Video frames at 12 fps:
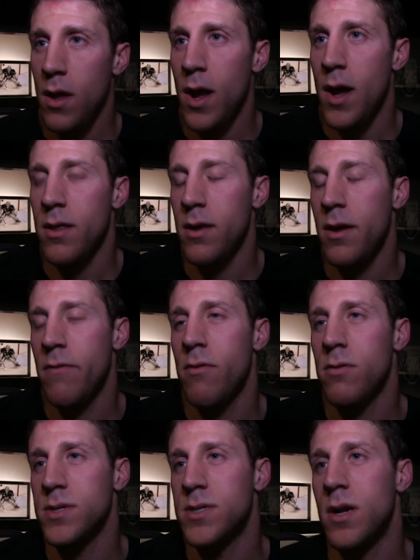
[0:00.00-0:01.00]
Yeah, I think
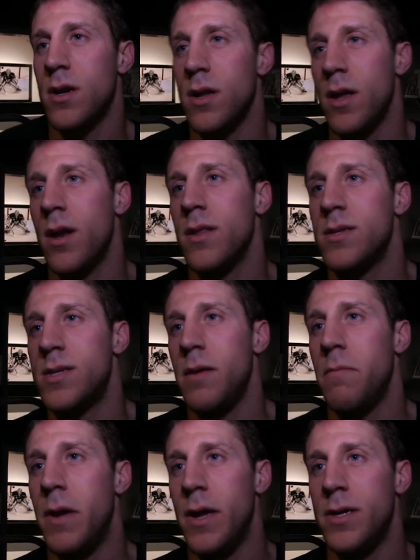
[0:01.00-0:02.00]
everyone's starting to get on the
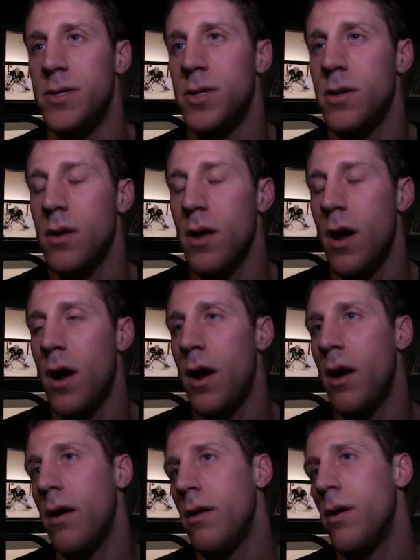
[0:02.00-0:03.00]
same page.
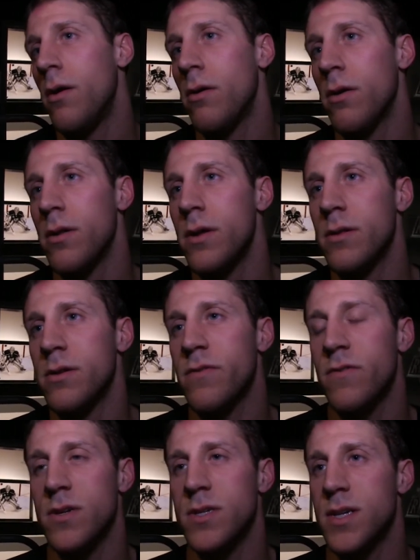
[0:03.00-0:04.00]
Uh, you know, early in those
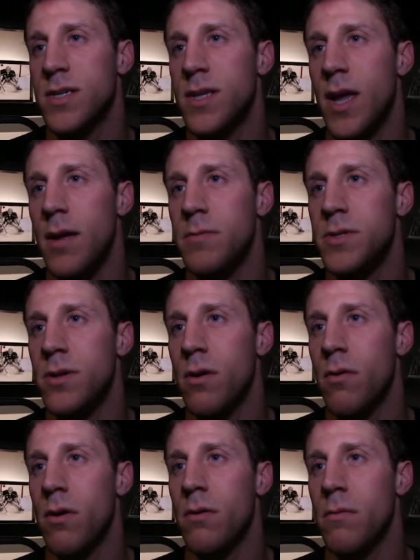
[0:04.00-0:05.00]
first six games, you know,
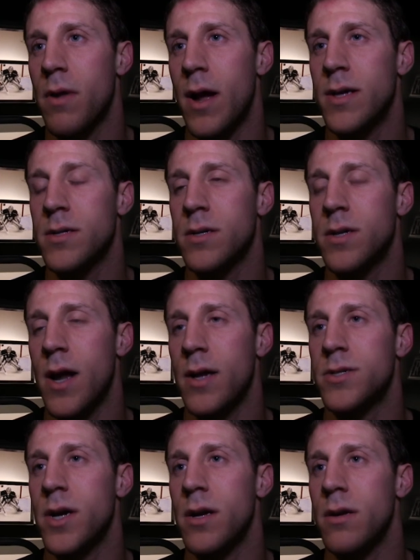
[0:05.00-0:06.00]
where guys are kind
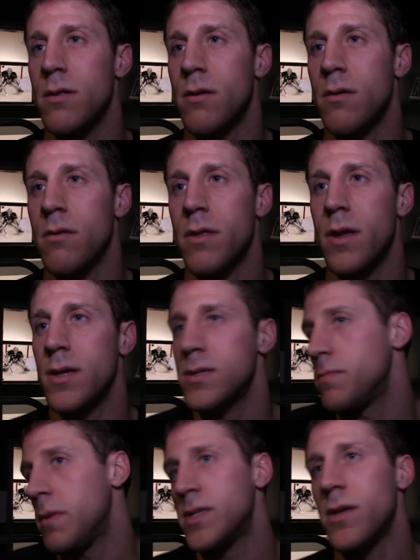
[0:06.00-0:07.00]
of trying to do their own
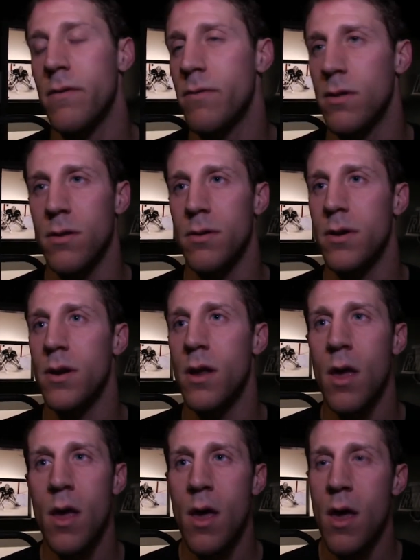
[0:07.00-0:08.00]
things, myself included,
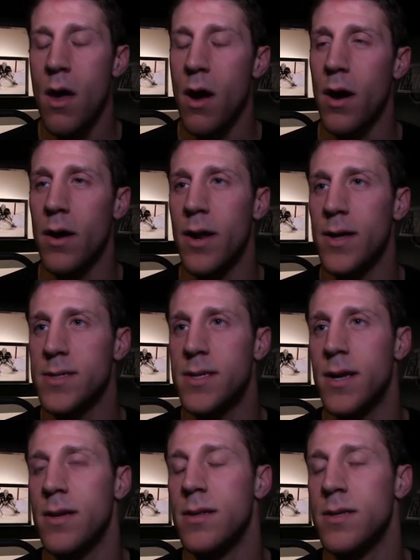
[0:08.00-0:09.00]
uh, not
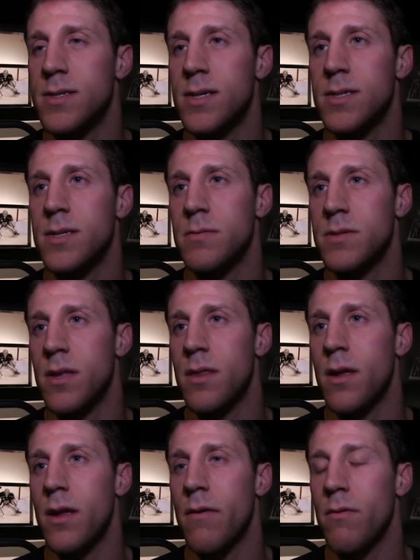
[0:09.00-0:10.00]
sticking to the systems. I
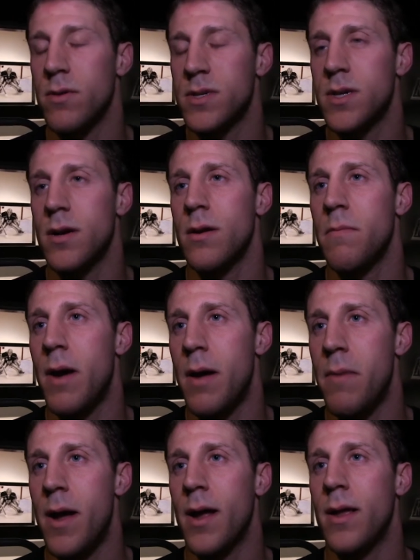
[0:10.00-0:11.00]
think everyone's starting to buy
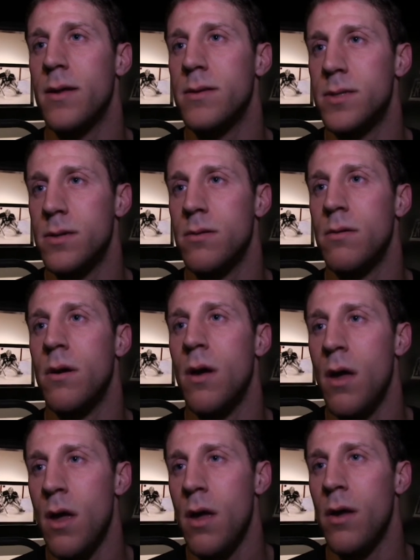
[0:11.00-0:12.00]
back into
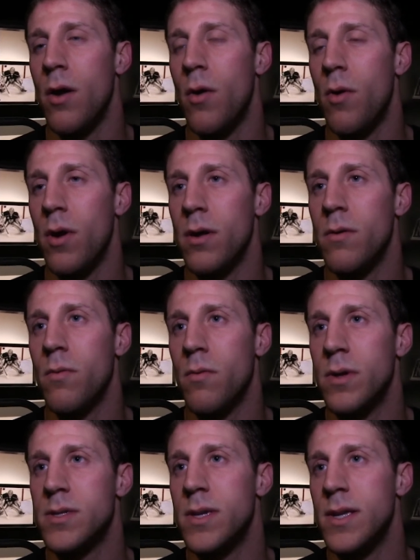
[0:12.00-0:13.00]
you know what
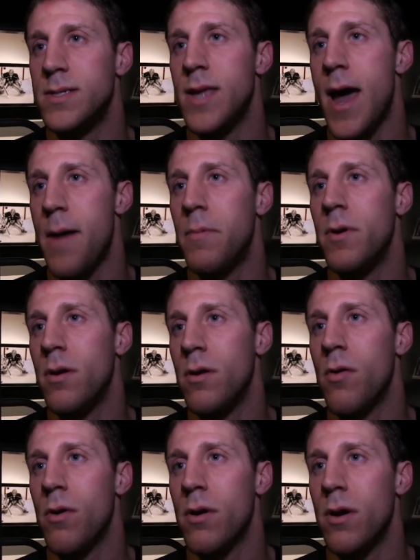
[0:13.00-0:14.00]
what needs to happen in
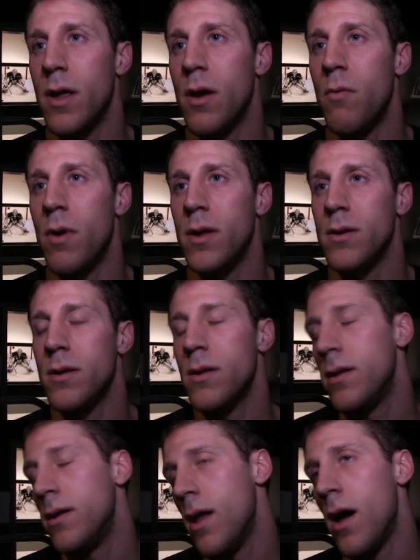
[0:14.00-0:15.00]
order to get a win.
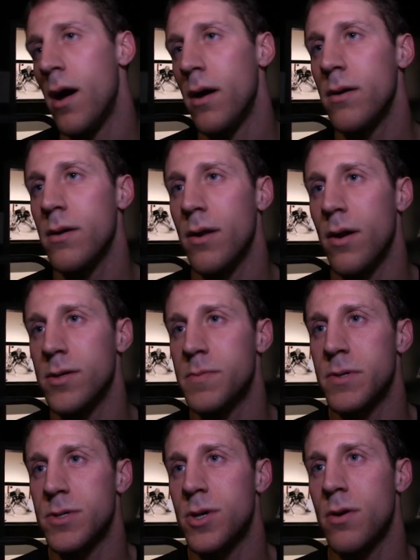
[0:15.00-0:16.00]
And uh, you know it's
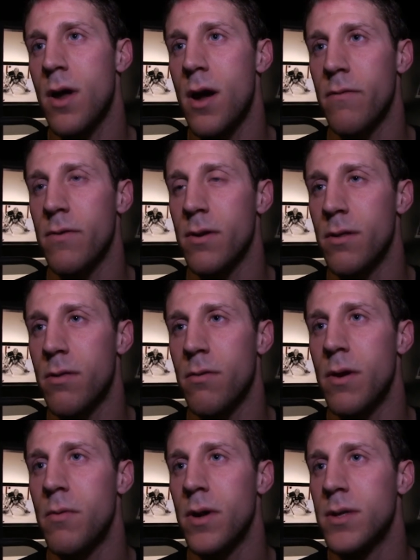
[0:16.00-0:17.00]
been shown off in
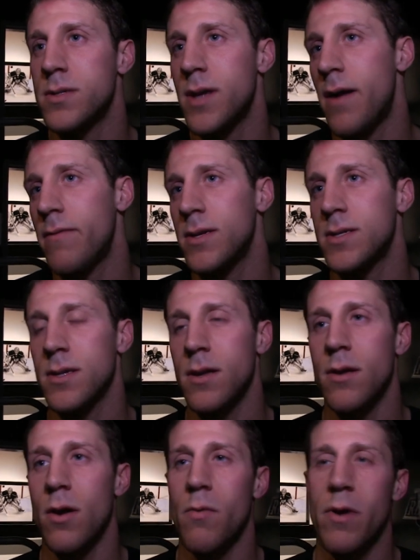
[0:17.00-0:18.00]
three wins. Obviously,
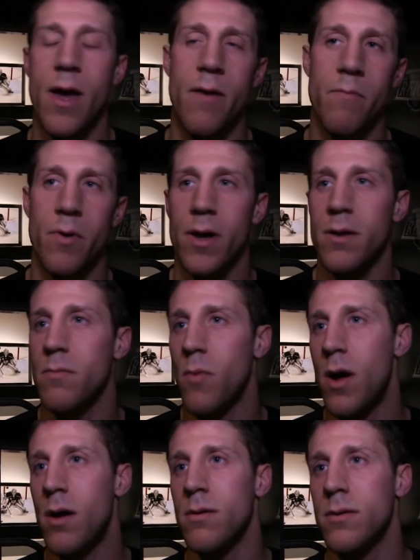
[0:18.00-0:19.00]
you know we have played
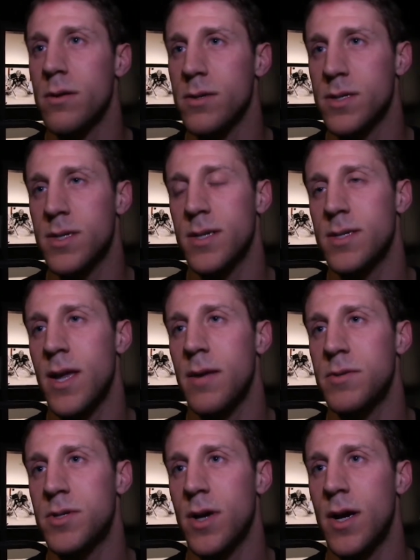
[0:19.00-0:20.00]
well in those six
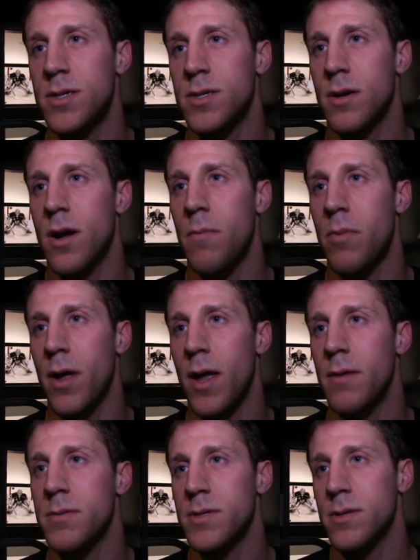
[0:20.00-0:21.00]
game stretch, a couple
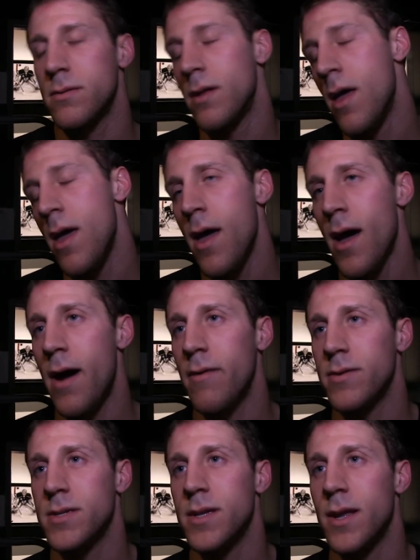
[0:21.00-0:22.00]
games, and
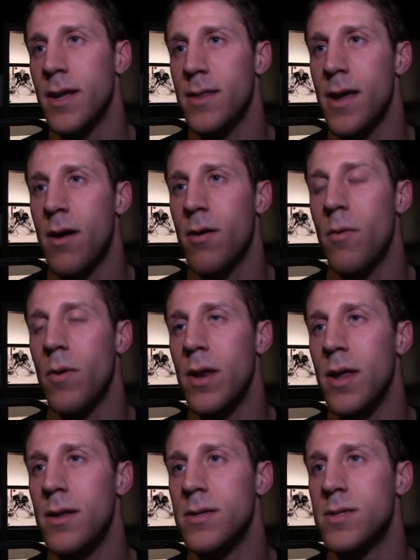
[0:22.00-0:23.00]
obviously didn't get the outcome we
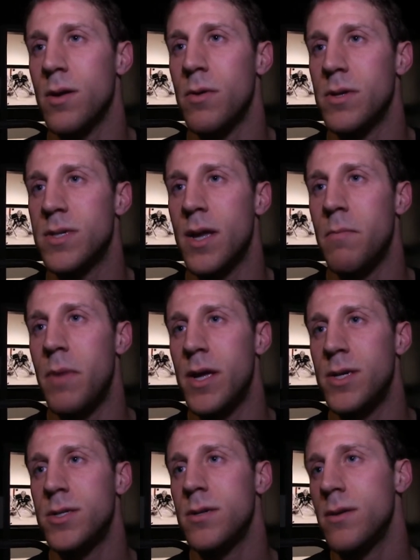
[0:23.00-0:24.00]
needed. So we stayed
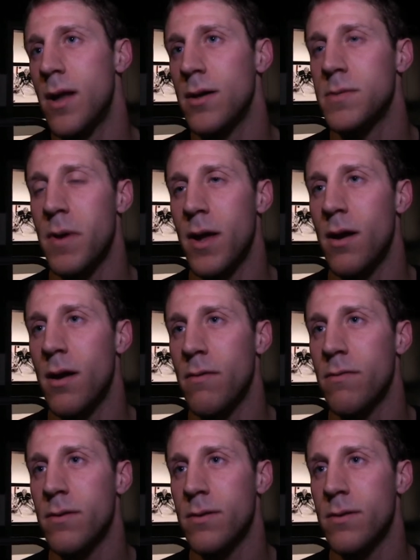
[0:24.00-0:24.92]
patient, and now it's paying off.